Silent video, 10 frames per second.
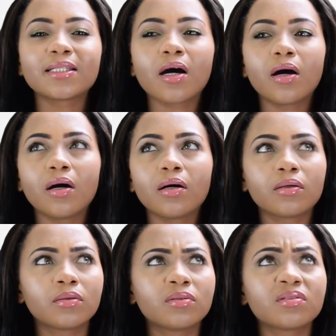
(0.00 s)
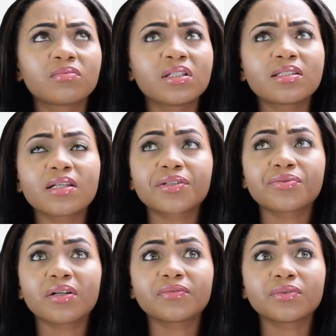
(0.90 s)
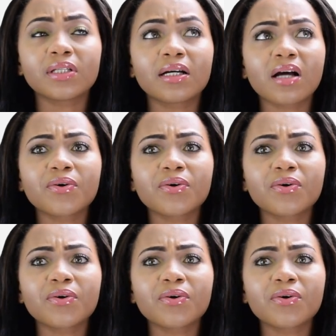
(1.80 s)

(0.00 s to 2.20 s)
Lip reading: When did I travel here? Yeah.